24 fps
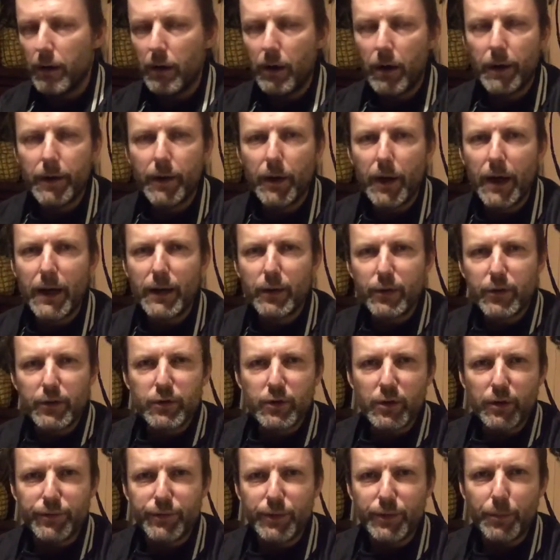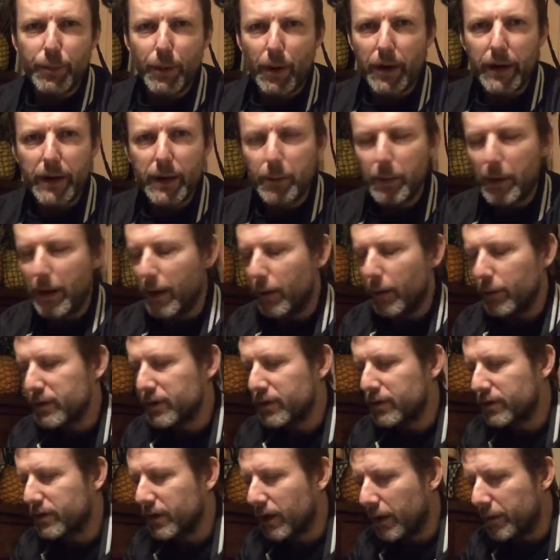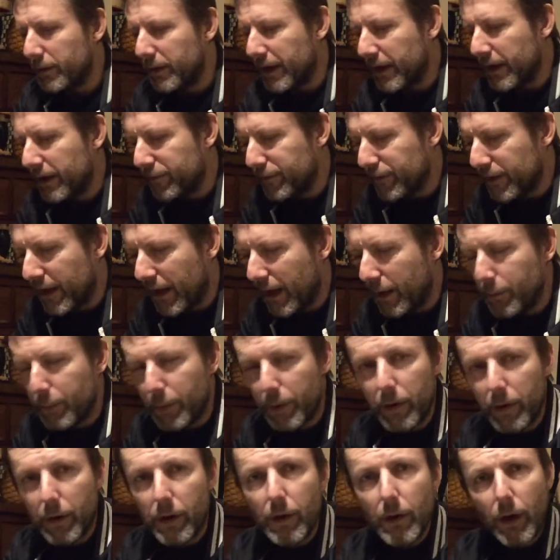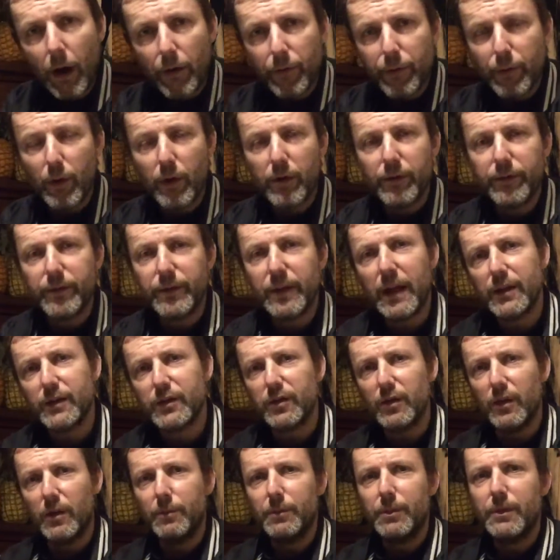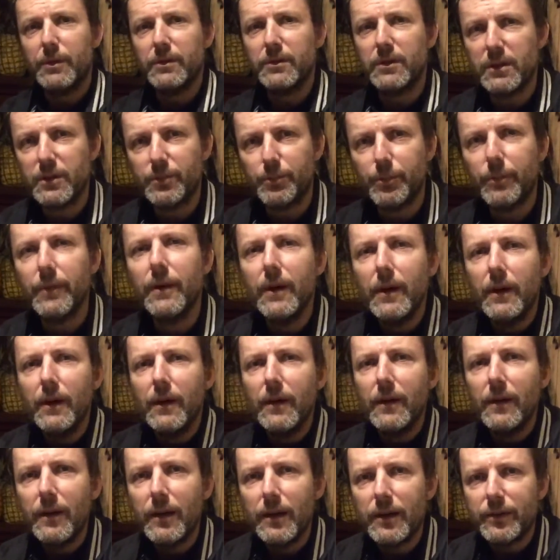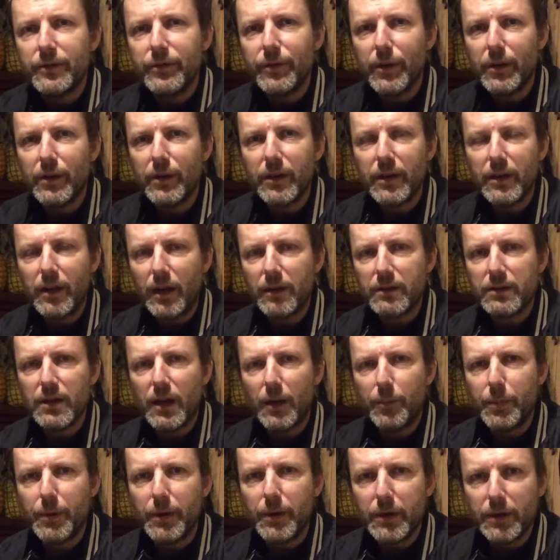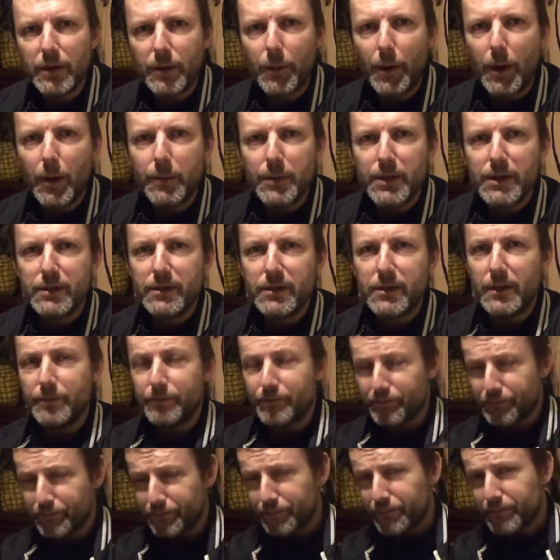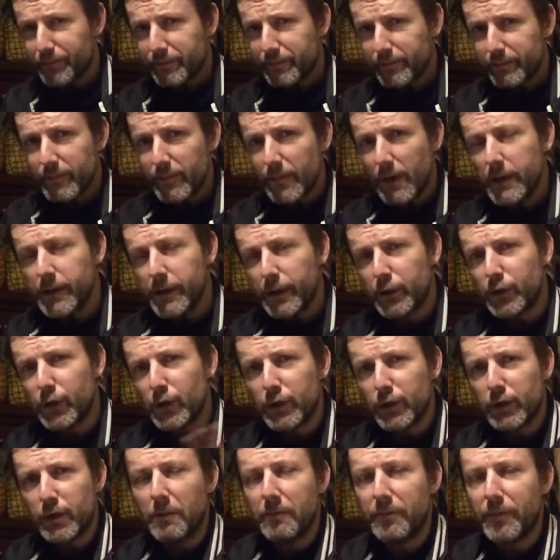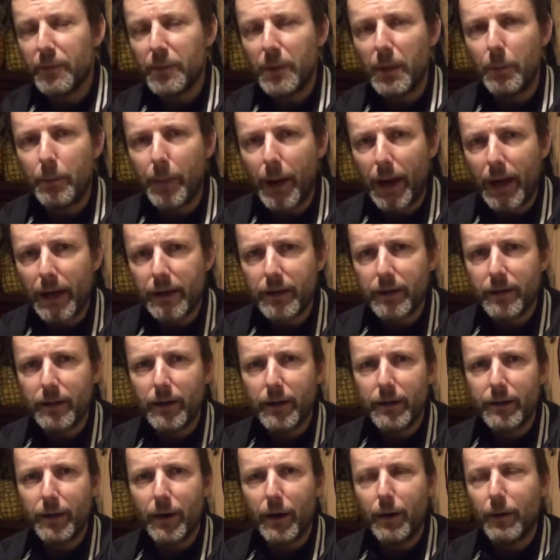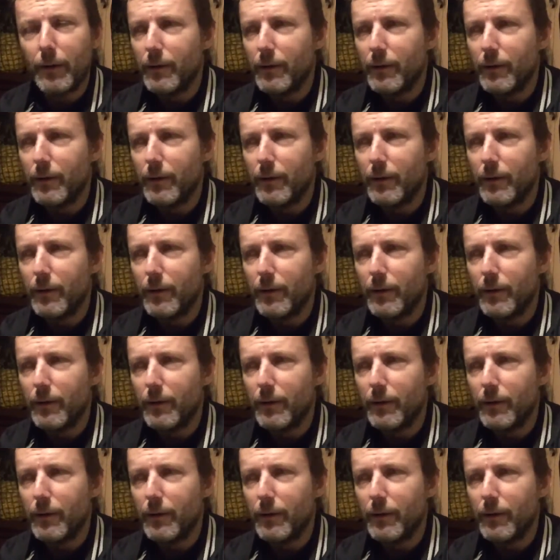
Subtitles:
and I had other stuff to buy anyway. I wasn't just going there for that, but I thought I'd get some because it's fucking hot topic at the moment, isn't it? And I'd just come from the bank and